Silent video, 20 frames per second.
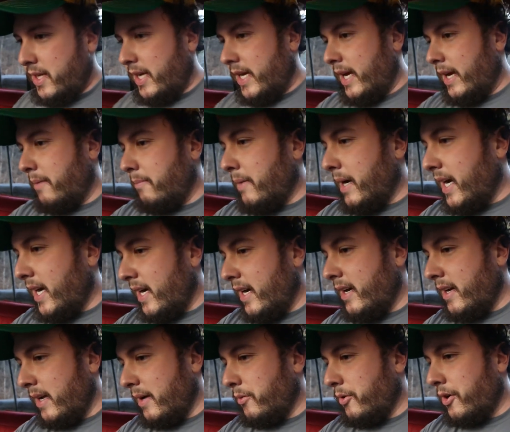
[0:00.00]
he came
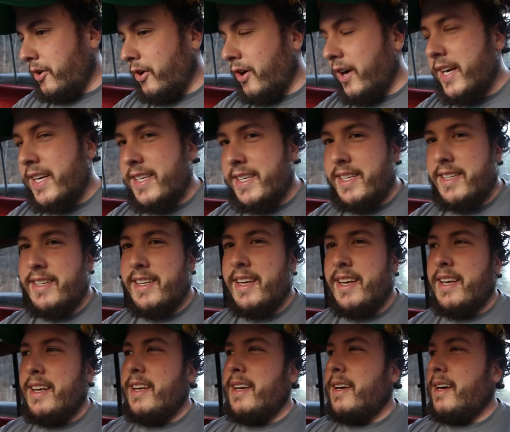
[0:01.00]
by and we cranked it.
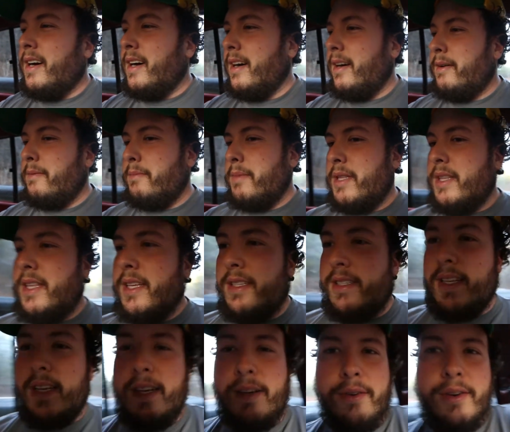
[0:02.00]
Um, but this
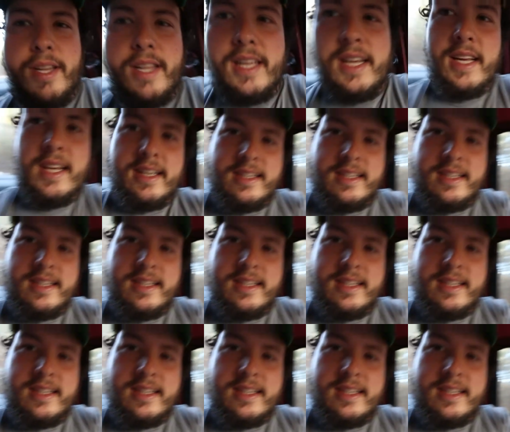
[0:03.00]
thing really